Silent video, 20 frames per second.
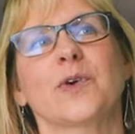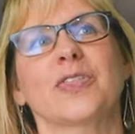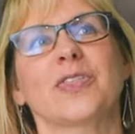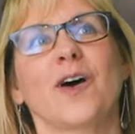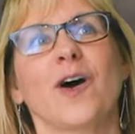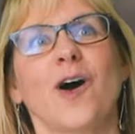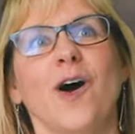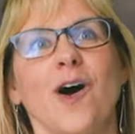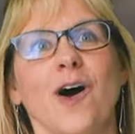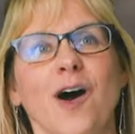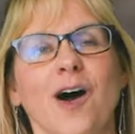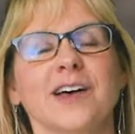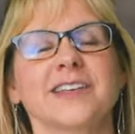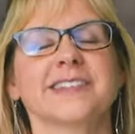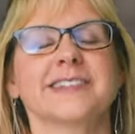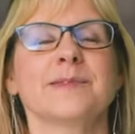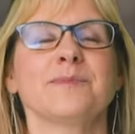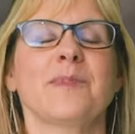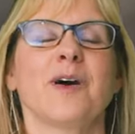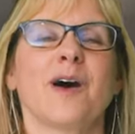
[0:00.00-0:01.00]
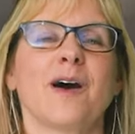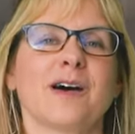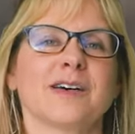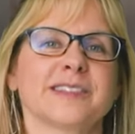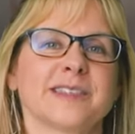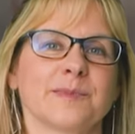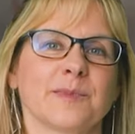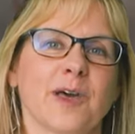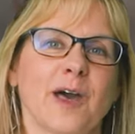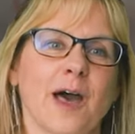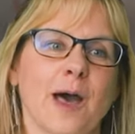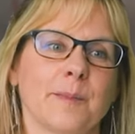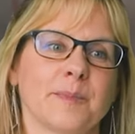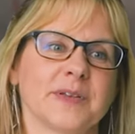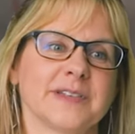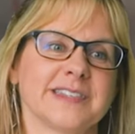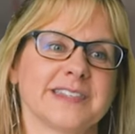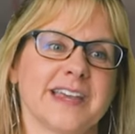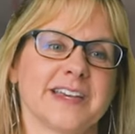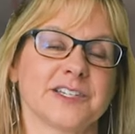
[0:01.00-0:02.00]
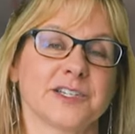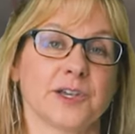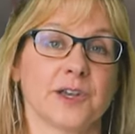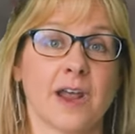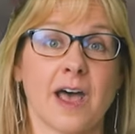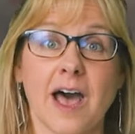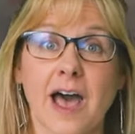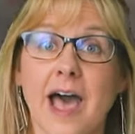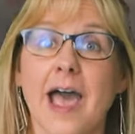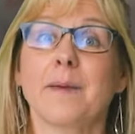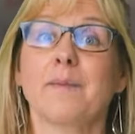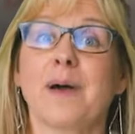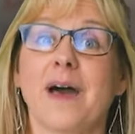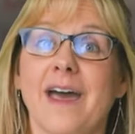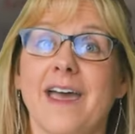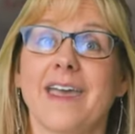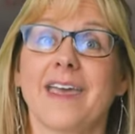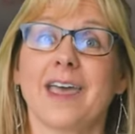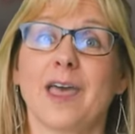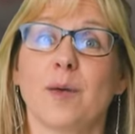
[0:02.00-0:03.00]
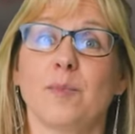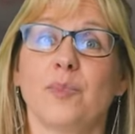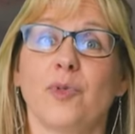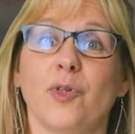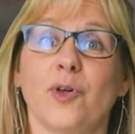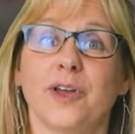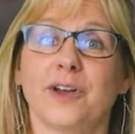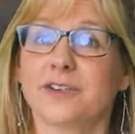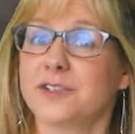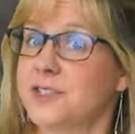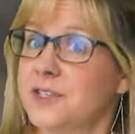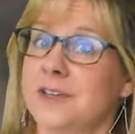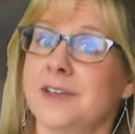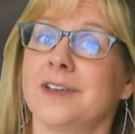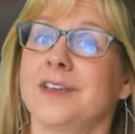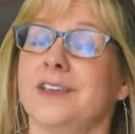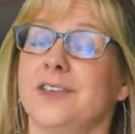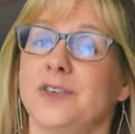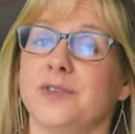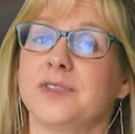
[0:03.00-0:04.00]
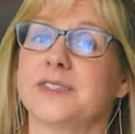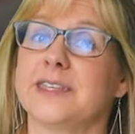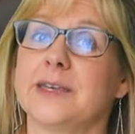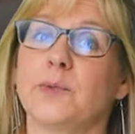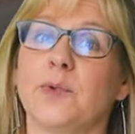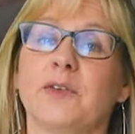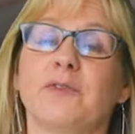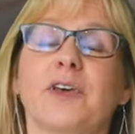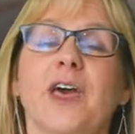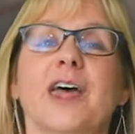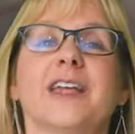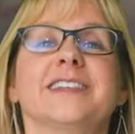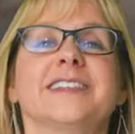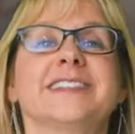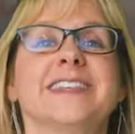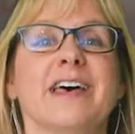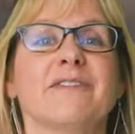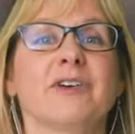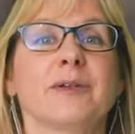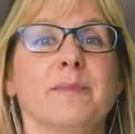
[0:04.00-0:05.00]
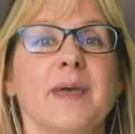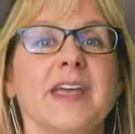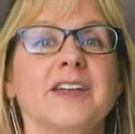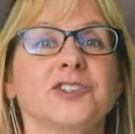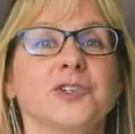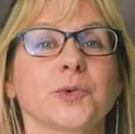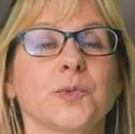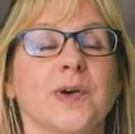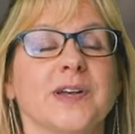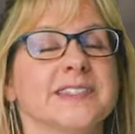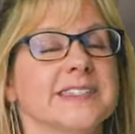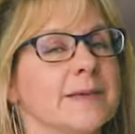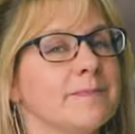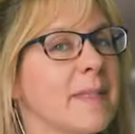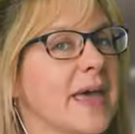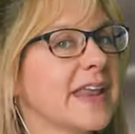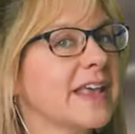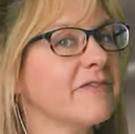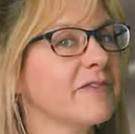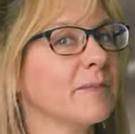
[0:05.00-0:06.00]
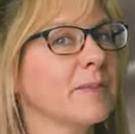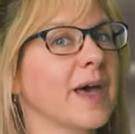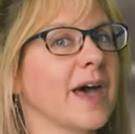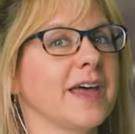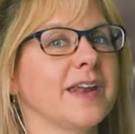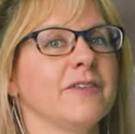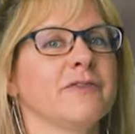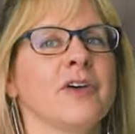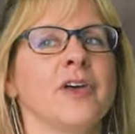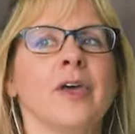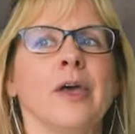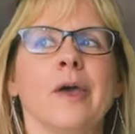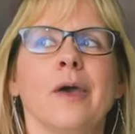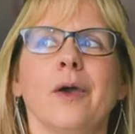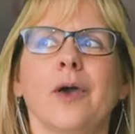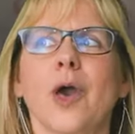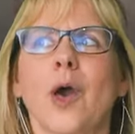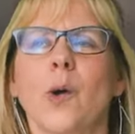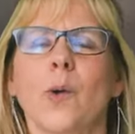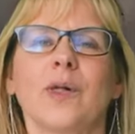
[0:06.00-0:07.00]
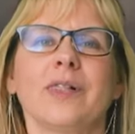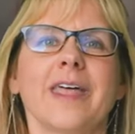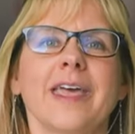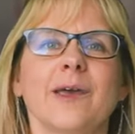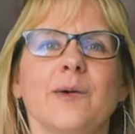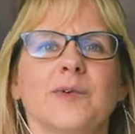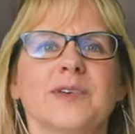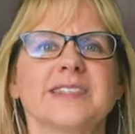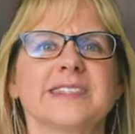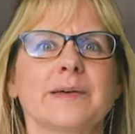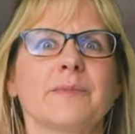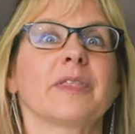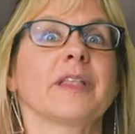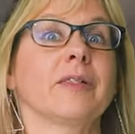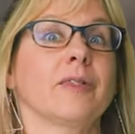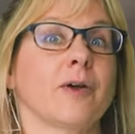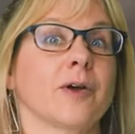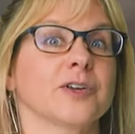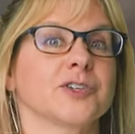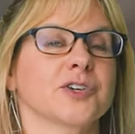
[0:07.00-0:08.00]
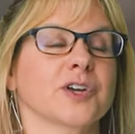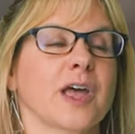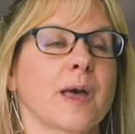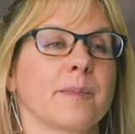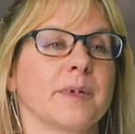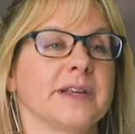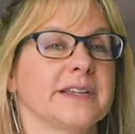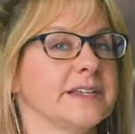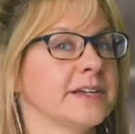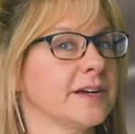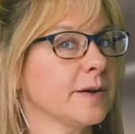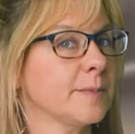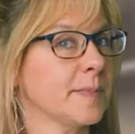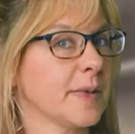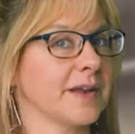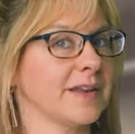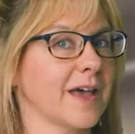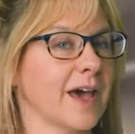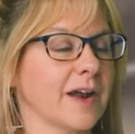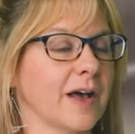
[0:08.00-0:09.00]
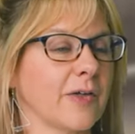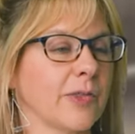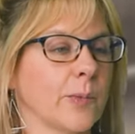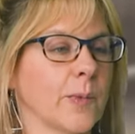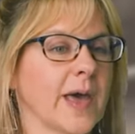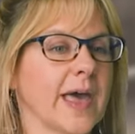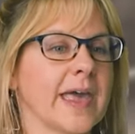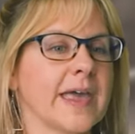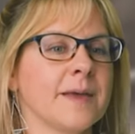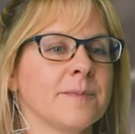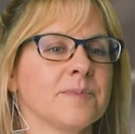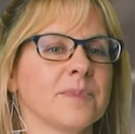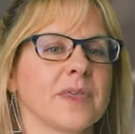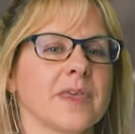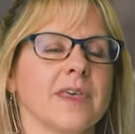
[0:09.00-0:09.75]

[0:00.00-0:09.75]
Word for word: with awesome, awesome compensation, high-paying employers. You see, we've got 7 major ones, and many of them kind of collate with some of the larger companies here, but not all the way.